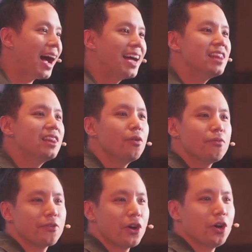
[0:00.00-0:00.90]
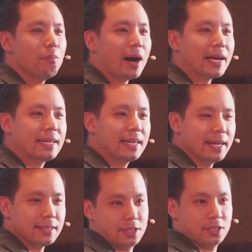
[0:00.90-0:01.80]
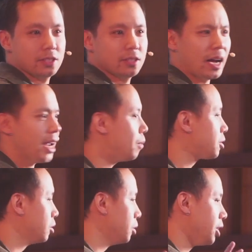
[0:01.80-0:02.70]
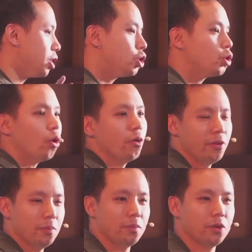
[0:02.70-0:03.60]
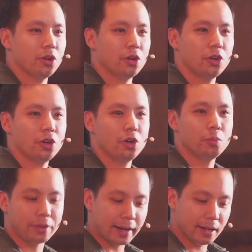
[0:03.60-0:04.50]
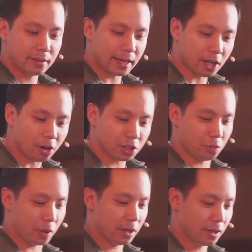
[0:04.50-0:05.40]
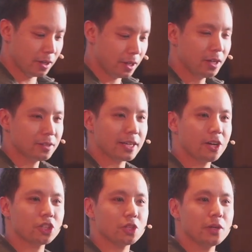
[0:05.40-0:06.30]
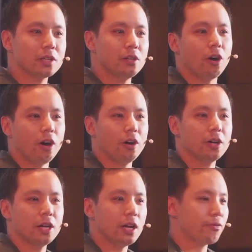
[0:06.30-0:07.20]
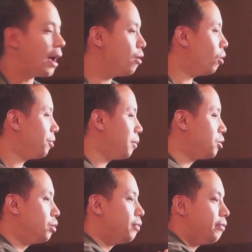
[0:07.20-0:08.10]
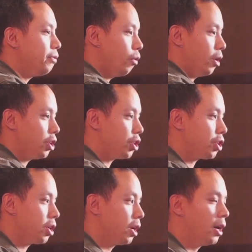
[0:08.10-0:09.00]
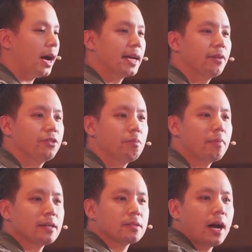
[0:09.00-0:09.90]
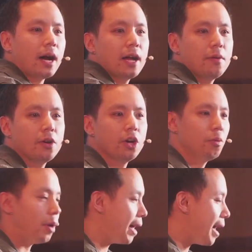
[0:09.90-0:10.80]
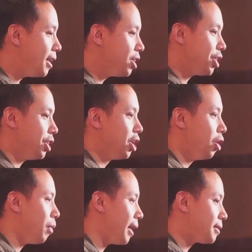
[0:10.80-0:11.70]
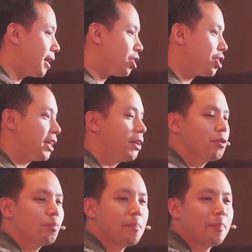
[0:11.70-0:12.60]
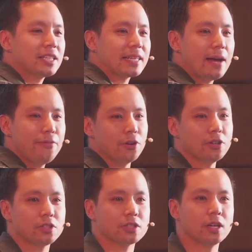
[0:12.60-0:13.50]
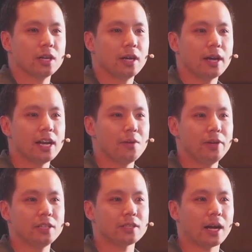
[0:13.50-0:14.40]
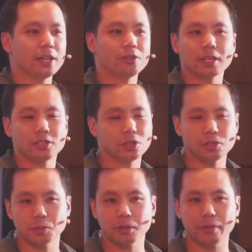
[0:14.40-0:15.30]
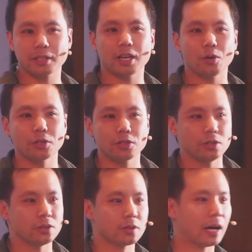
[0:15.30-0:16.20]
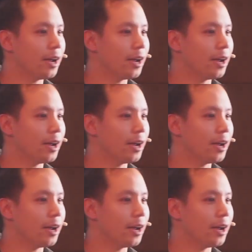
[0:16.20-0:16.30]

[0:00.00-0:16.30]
I love my kids. I absolutely adore them. But they, they cost me. They cost me a lot. If I want them to flourish, I give them my time, my energy, my attention. I give them my best efforts. And it means that I don't get to do some of the things that I want to do.